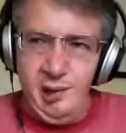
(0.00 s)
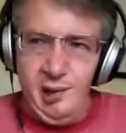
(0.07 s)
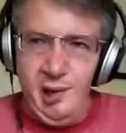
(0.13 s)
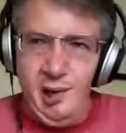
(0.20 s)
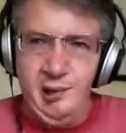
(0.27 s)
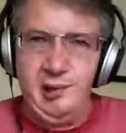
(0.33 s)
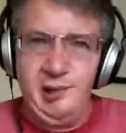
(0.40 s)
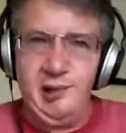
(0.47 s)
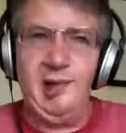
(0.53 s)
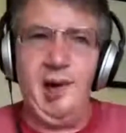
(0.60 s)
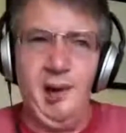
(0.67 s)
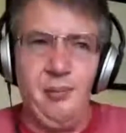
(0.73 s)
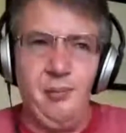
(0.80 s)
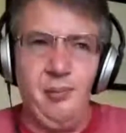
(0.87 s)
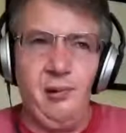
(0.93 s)
a
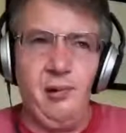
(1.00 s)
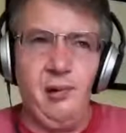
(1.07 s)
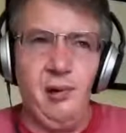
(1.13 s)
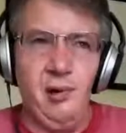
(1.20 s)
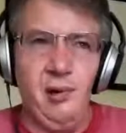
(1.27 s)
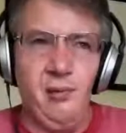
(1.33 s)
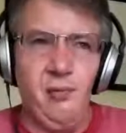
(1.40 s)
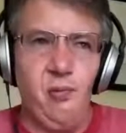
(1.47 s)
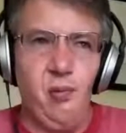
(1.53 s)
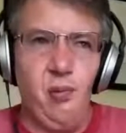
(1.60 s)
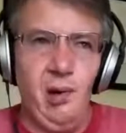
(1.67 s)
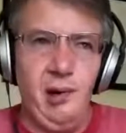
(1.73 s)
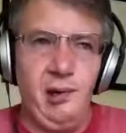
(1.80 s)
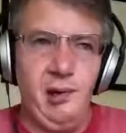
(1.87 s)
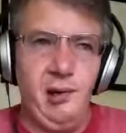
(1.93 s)
sample of
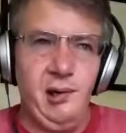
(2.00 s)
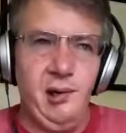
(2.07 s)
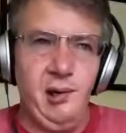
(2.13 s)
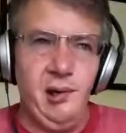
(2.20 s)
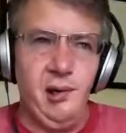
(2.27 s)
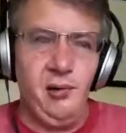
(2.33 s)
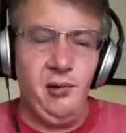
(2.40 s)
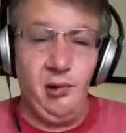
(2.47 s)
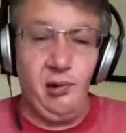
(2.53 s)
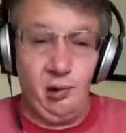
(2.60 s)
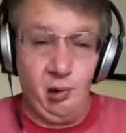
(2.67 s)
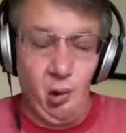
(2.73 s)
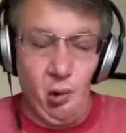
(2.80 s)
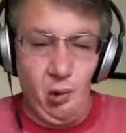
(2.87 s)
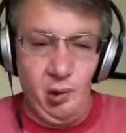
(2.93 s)
what the
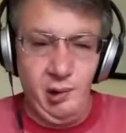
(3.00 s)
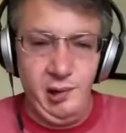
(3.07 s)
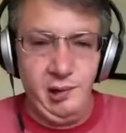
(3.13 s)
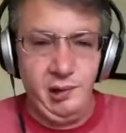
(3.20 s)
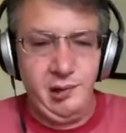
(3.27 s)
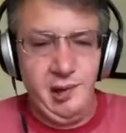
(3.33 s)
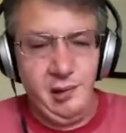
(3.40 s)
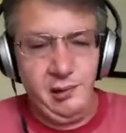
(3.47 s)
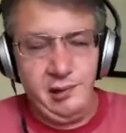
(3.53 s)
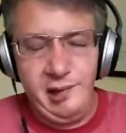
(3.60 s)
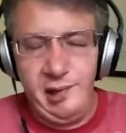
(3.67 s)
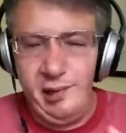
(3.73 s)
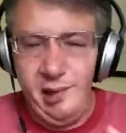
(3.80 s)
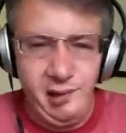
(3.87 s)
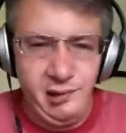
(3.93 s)
goal is. Now, see,
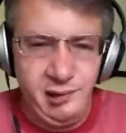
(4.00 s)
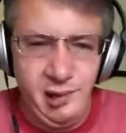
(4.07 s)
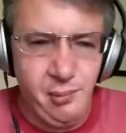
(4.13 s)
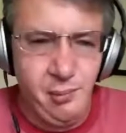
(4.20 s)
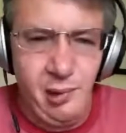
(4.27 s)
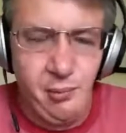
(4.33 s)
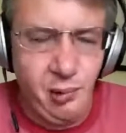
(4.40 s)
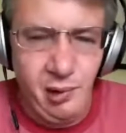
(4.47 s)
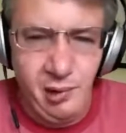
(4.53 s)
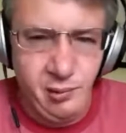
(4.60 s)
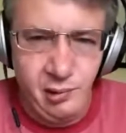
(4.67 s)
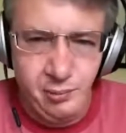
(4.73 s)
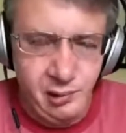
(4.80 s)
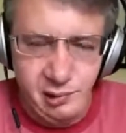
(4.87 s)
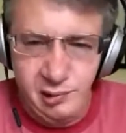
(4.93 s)
that's not my
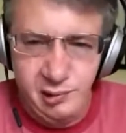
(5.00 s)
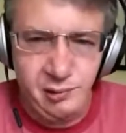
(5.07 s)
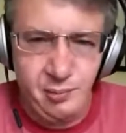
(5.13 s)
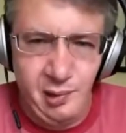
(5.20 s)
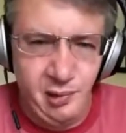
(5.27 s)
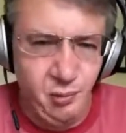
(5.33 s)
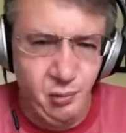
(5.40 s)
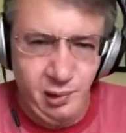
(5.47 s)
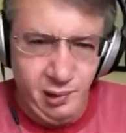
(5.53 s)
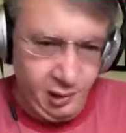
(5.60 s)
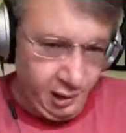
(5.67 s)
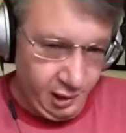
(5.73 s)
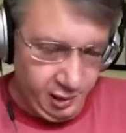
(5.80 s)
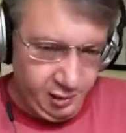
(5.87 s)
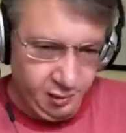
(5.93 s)
primary business, by the way,
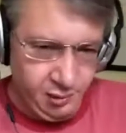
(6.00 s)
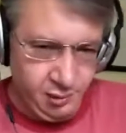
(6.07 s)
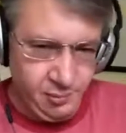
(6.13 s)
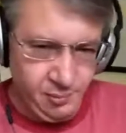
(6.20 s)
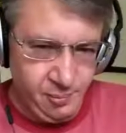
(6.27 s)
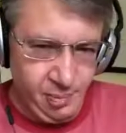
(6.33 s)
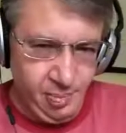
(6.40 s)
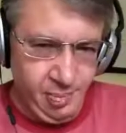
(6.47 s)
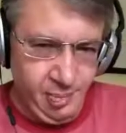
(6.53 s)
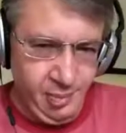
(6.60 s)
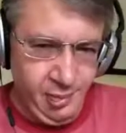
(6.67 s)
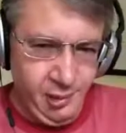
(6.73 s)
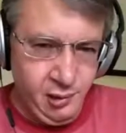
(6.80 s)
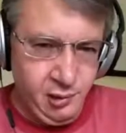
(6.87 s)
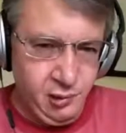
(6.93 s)
either.
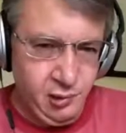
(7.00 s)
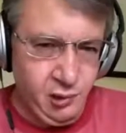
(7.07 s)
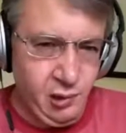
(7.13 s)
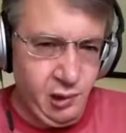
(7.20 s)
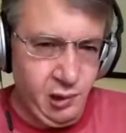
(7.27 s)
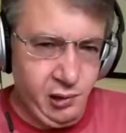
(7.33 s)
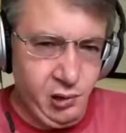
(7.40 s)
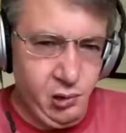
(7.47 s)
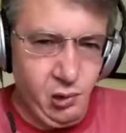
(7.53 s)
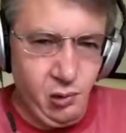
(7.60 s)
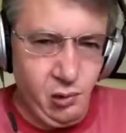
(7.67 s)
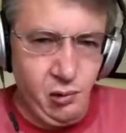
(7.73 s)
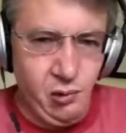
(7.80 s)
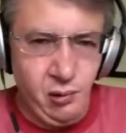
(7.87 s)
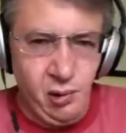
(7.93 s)
You
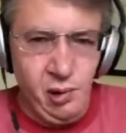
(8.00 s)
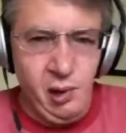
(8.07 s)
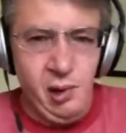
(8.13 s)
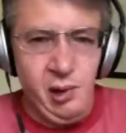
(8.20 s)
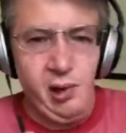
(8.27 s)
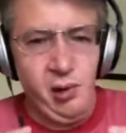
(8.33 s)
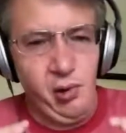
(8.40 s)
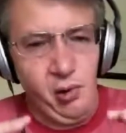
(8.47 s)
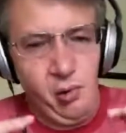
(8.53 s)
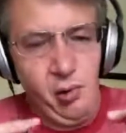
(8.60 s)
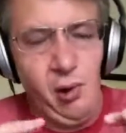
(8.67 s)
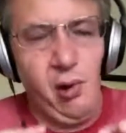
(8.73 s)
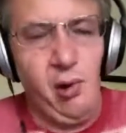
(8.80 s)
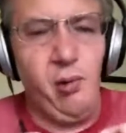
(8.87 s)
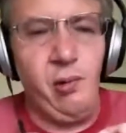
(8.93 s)
don't
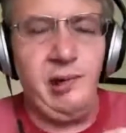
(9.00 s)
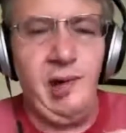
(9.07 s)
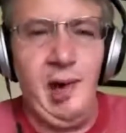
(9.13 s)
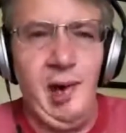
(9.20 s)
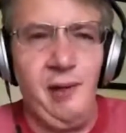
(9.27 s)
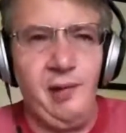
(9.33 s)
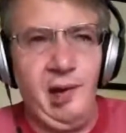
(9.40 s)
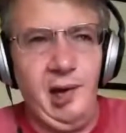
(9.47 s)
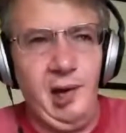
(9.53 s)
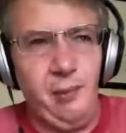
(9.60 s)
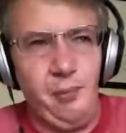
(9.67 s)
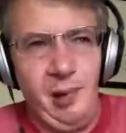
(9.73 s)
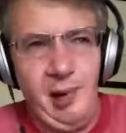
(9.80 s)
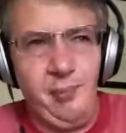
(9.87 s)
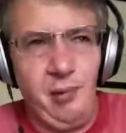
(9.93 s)
always have to get
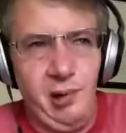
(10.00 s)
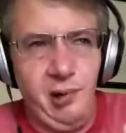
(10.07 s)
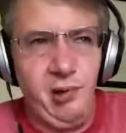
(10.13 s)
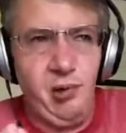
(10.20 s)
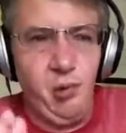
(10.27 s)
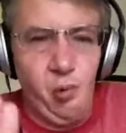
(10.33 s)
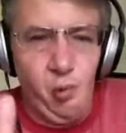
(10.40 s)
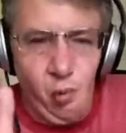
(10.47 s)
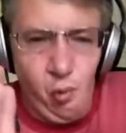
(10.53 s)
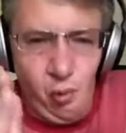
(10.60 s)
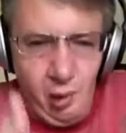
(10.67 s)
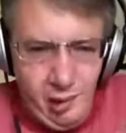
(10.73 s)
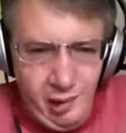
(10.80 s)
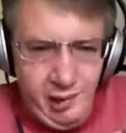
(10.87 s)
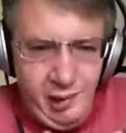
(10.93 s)
people into
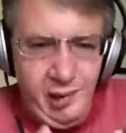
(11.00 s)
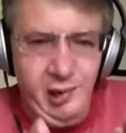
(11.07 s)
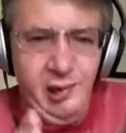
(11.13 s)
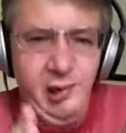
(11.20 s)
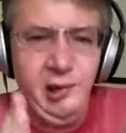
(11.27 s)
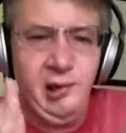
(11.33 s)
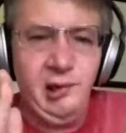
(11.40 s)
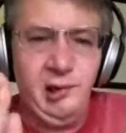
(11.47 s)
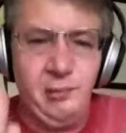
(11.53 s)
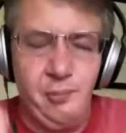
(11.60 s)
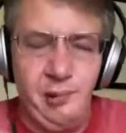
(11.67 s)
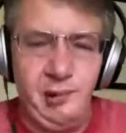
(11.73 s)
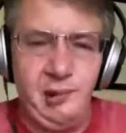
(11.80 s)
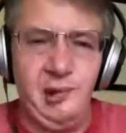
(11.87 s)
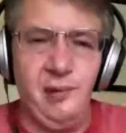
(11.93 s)
one
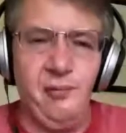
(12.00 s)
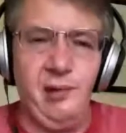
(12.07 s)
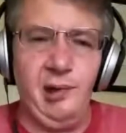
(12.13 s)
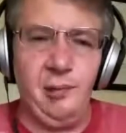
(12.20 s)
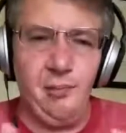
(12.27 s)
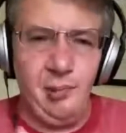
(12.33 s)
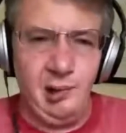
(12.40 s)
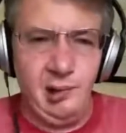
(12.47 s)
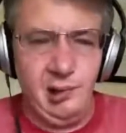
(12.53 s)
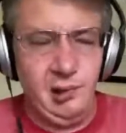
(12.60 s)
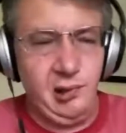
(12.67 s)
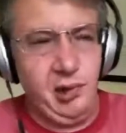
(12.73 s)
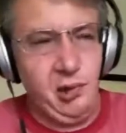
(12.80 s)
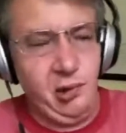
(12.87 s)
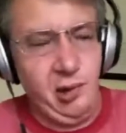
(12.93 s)
specific
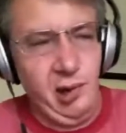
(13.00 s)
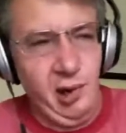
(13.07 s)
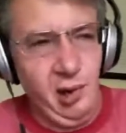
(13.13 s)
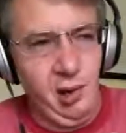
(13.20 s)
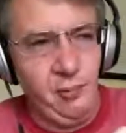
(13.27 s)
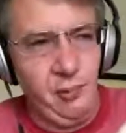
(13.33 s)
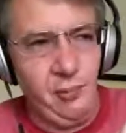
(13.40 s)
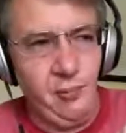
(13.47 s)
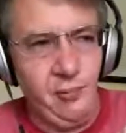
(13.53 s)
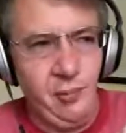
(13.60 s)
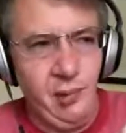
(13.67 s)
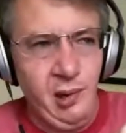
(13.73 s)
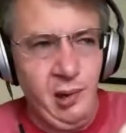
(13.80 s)
business. You can help them.